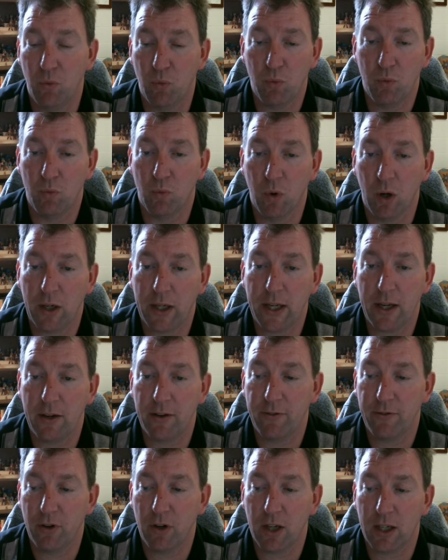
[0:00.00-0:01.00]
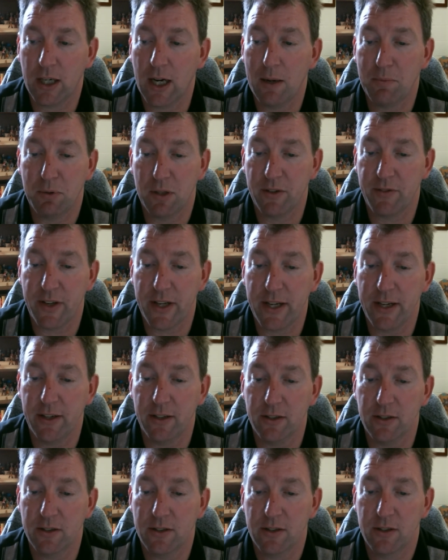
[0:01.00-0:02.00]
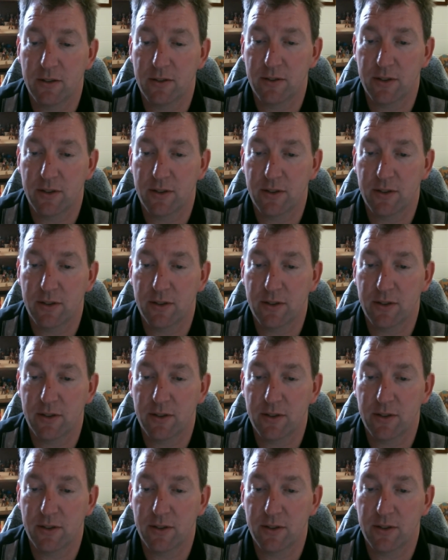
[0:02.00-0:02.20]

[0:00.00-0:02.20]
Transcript: working for a couple of years.